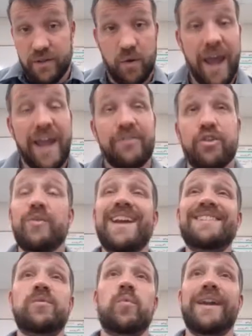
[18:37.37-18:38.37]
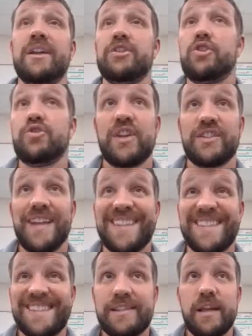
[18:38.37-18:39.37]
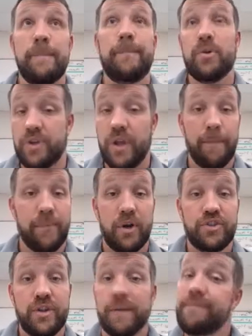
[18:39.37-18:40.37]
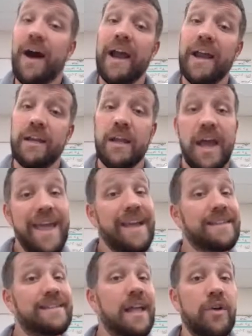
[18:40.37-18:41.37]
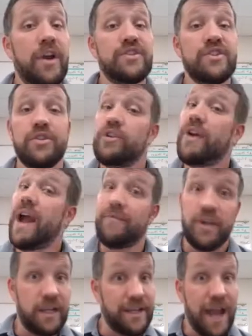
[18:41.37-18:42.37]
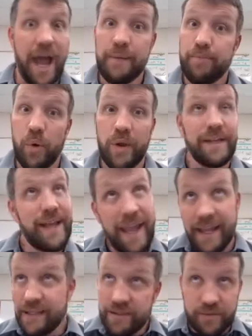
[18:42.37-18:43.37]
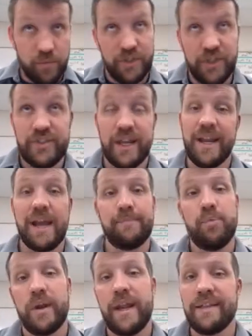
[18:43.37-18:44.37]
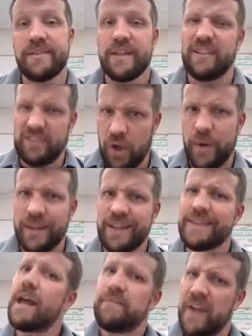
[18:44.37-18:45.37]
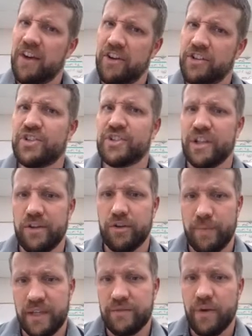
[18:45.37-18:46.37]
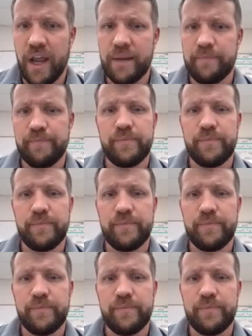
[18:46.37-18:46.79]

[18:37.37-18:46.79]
Okay, the reason we can use such a simple number to define acceleration due to gravity, 9.8, we'll just say 9.8, and knowing that that varies just a little bit, right?